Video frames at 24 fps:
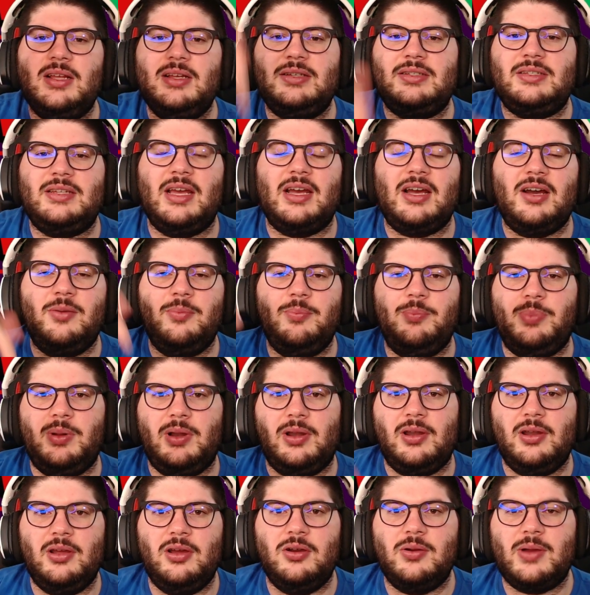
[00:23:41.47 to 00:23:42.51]
down
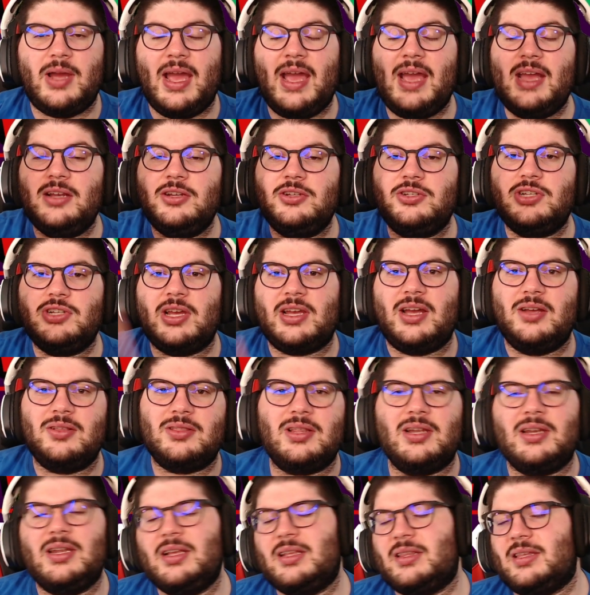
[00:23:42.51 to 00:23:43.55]
below, and check out
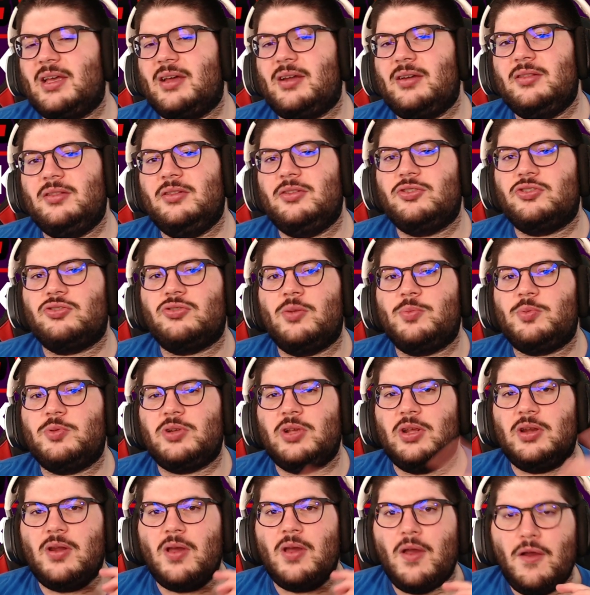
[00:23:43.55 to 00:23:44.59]
the link down in the
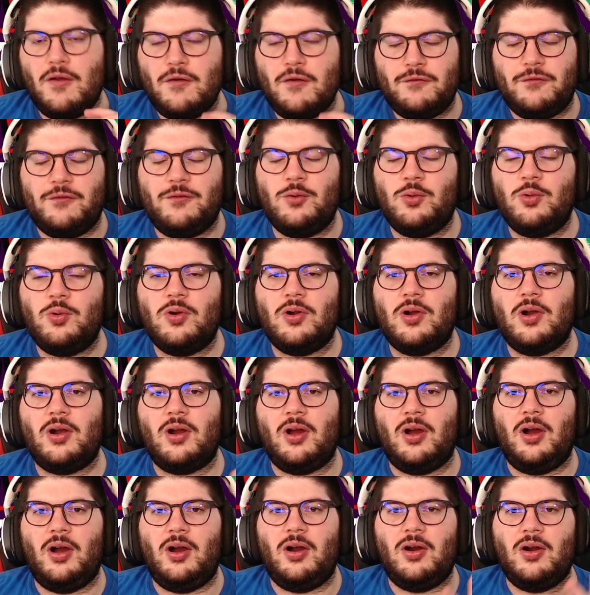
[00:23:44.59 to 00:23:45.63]
description for
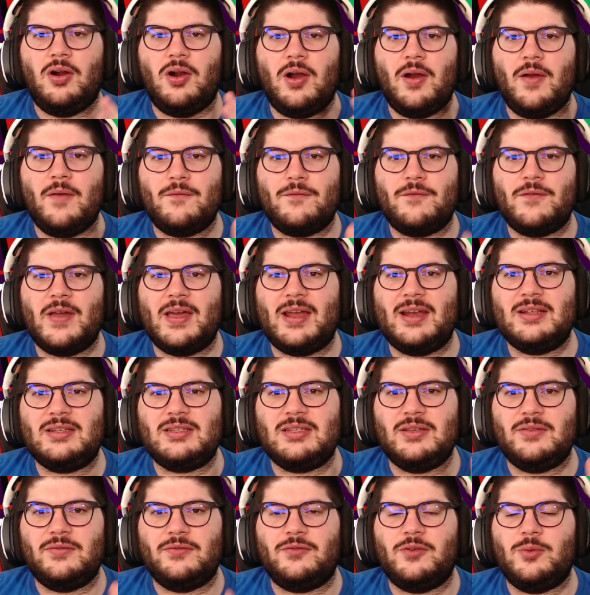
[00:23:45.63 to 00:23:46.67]
our
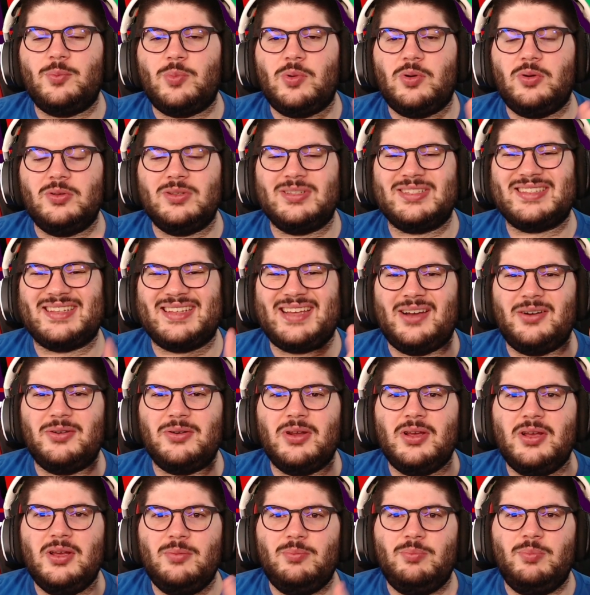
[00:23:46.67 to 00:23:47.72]
Fantasy Football Scout
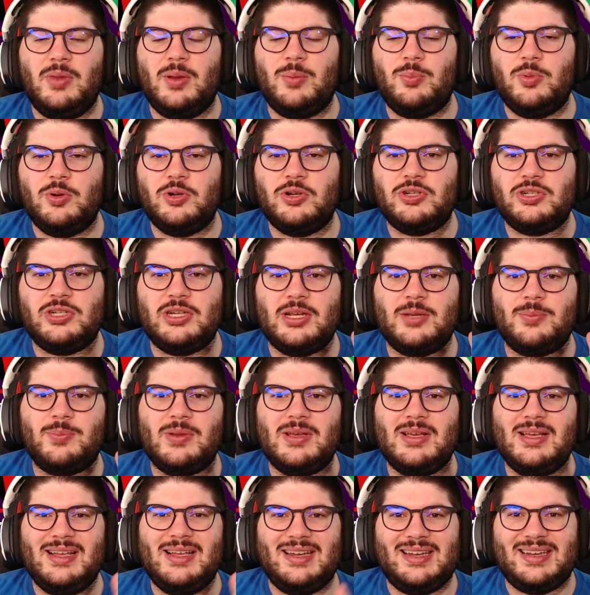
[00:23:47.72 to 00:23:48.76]
membership
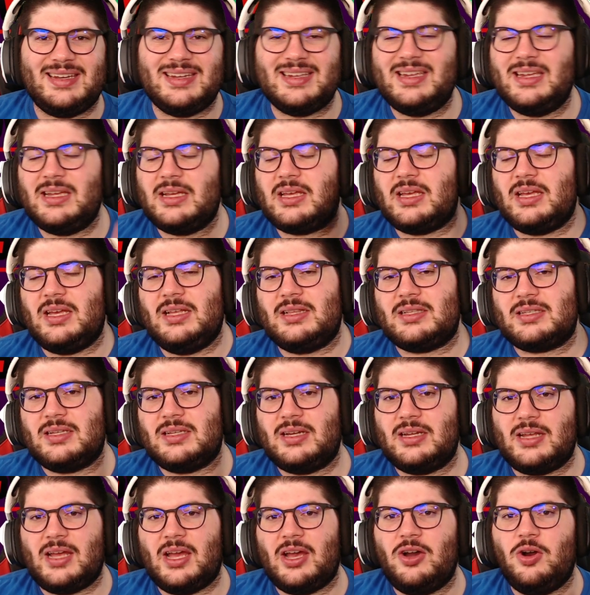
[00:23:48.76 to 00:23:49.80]
link. It's
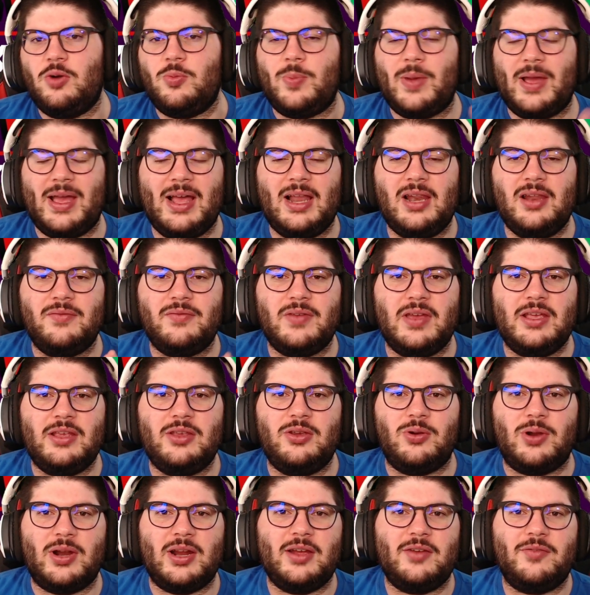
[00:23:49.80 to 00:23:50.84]
gonna help elevate
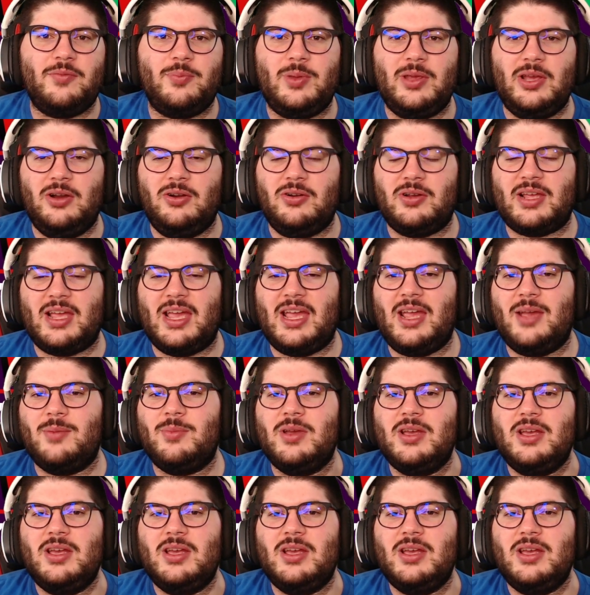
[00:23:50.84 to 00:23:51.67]
your FPL game.